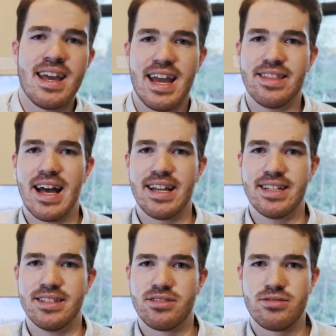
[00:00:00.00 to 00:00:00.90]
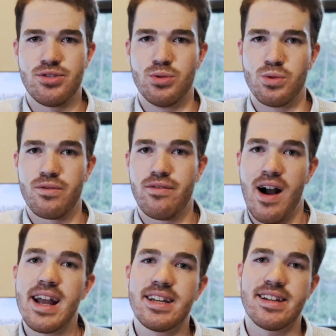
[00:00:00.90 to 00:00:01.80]
and that is to
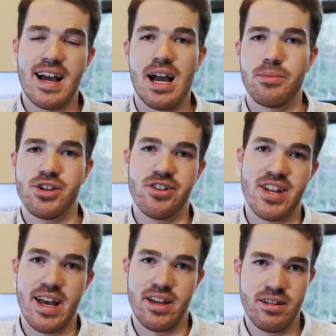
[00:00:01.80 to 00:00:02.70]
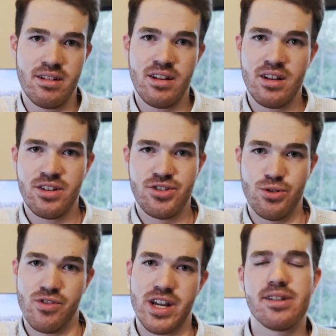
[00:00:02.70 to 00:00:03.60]
find a time in your day to
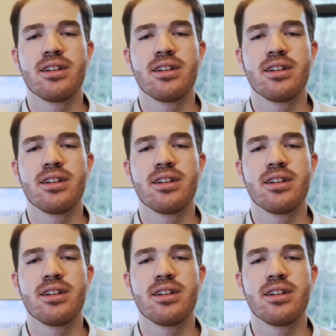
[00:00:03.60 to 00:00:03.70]
read.